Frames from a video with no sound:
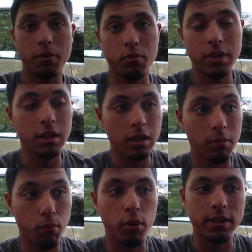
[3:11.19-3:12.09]
to be reading
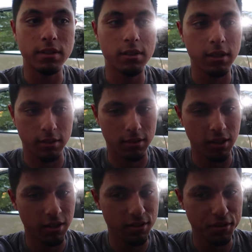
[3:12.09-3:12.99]

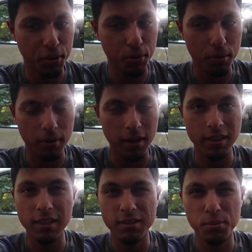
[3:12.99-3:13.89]
0.6, so I
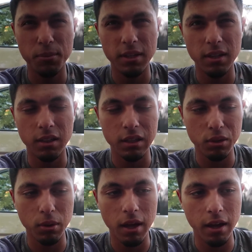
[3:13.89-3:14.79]
think it's reading a
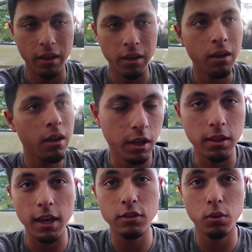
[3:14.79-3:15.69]
little high, and
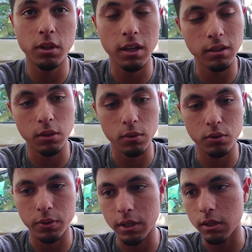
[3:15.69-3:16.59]
the actual connector
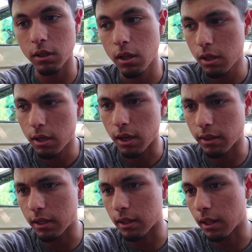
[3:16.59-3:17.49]
was reading, I
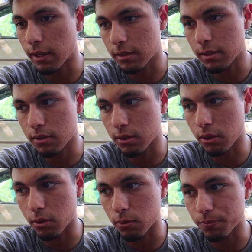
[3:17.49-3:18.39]
think, less,
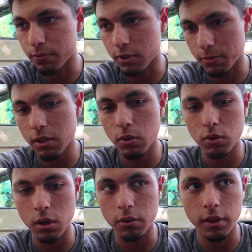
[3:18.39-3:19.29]
so something was
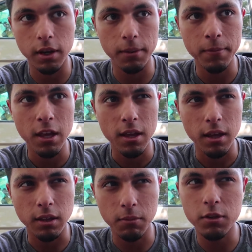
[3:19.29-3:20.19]
wrong with there.
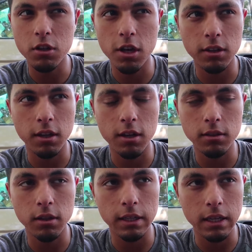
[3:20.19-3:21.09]
I think I'm going to check the
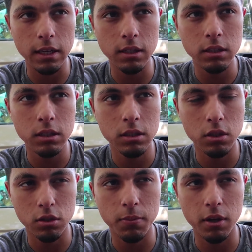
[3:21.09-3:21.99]
connector again
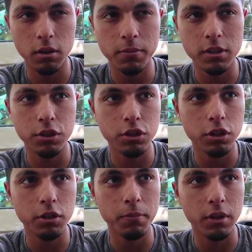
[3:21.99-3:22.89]
just to be 100%
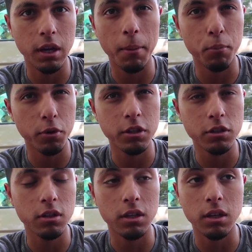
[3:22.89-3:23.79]
sure, but I'm pretty
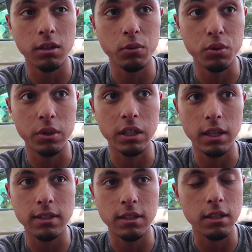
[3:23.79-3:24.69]
sure the connector was reading
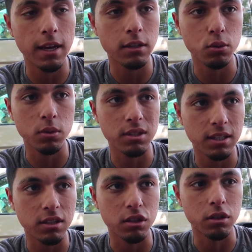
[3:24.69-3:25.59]
less than the actual
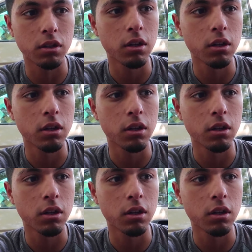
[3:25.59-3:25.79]
sensor,